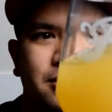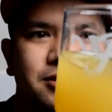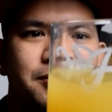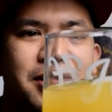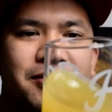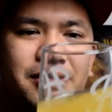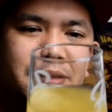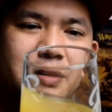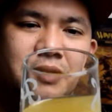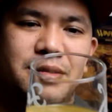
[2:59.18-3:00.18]
So I'm not really
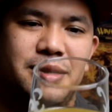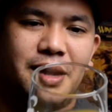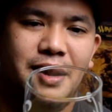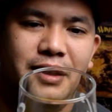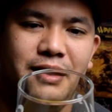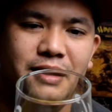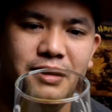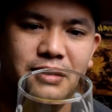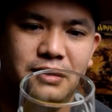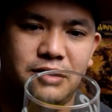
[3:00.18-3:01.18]
noticing
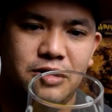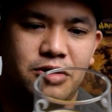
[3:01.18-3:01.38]
anything too